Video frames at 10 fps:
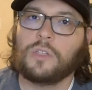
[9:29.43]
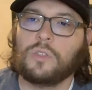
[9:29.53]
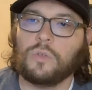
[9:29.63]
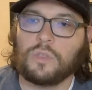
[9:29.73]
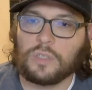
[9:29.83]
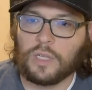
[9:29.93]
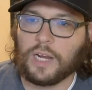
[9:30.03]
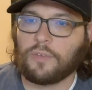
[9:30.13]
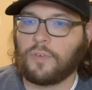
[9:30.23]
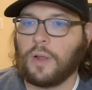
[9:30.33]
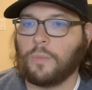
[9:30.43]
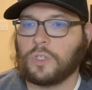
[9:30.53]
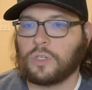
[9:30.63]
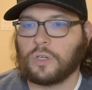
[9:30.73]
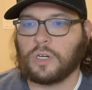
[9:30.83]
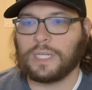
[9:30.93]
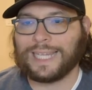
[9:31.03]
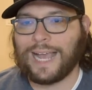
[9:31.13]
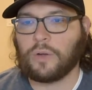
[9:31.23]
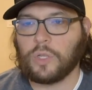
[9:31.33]
to select from, which are going to
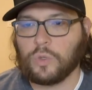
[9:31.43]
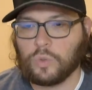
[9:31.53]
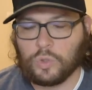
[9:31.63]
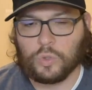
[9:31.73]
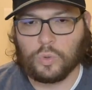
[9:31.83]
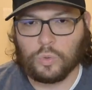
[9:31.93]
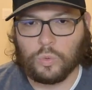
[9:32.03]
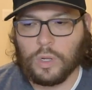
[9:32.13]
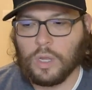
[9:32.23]
allow you to